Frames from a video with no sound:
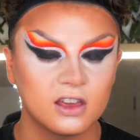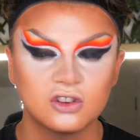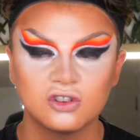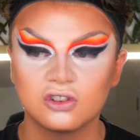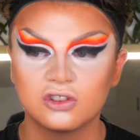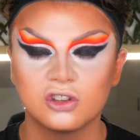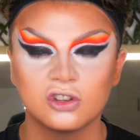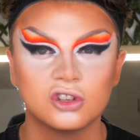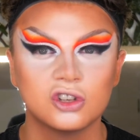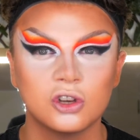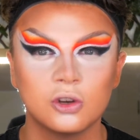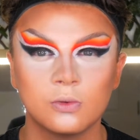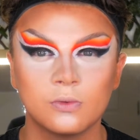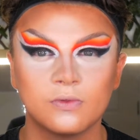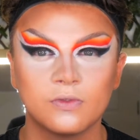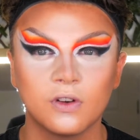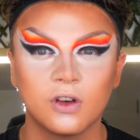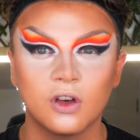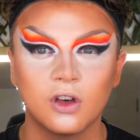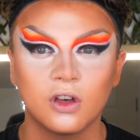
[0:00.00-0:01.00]
It's just a dupe
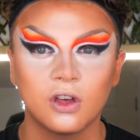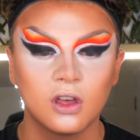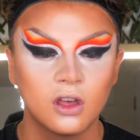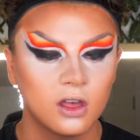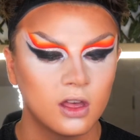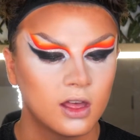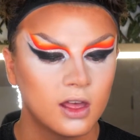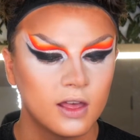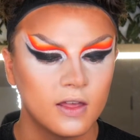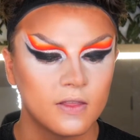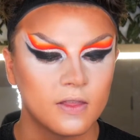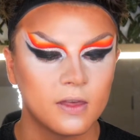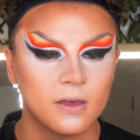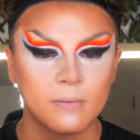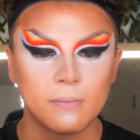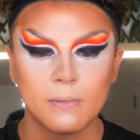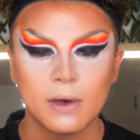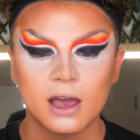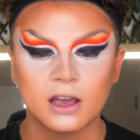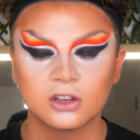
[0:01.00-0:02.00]
for the
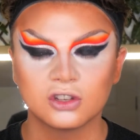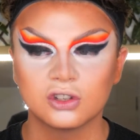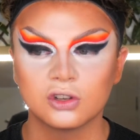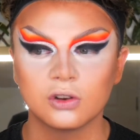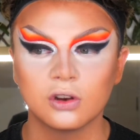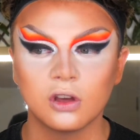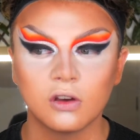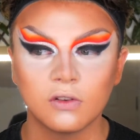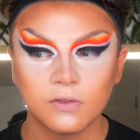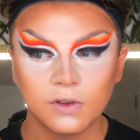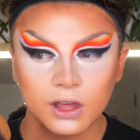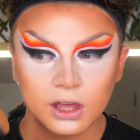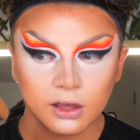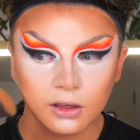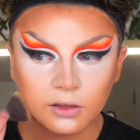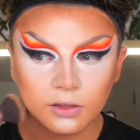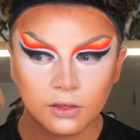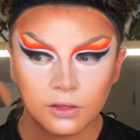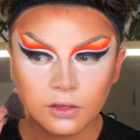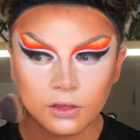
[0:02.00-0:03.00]
MAC Studio
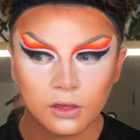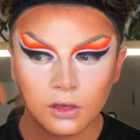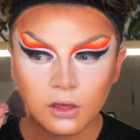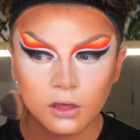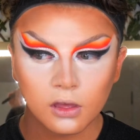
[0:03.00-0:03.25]
Fix.